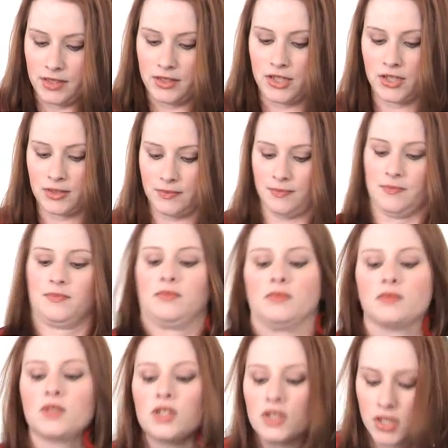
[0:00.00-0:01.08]
Just,
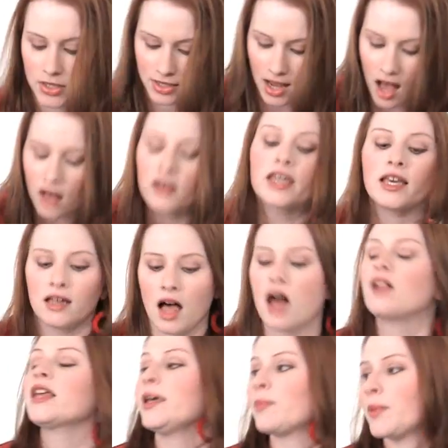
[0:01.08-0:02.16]
just, I'll, I'll
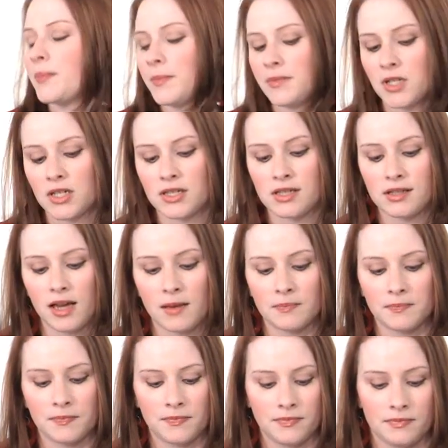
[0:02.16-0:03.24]
keep him. Just stop.
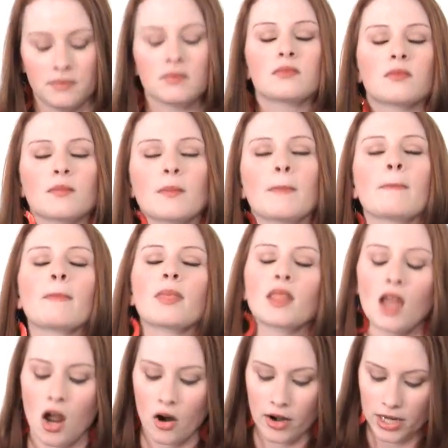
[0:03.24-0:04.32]

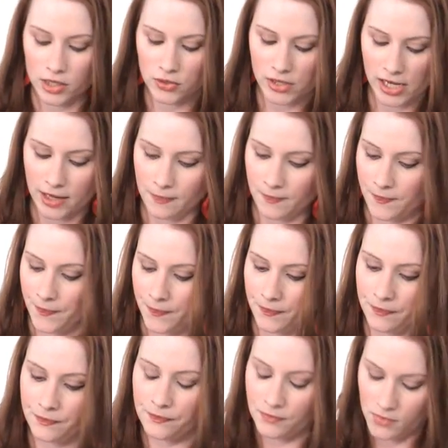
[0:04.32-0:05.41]
All right, you take him.
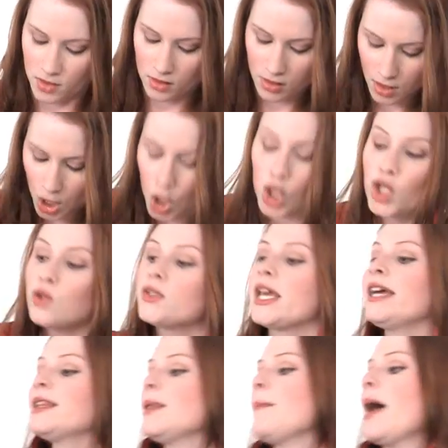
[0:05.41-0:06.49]
You
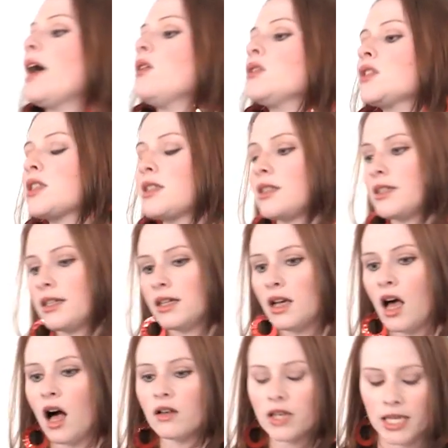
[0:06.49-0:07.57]
take the mouse.
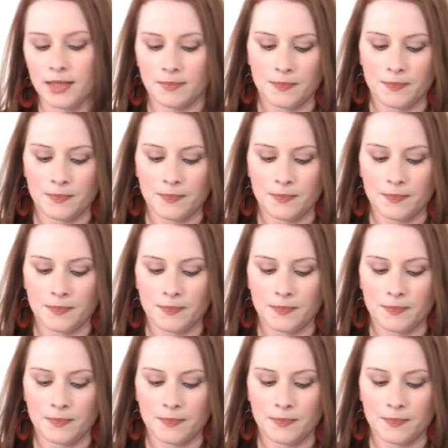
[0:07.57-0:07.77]
I'll keep.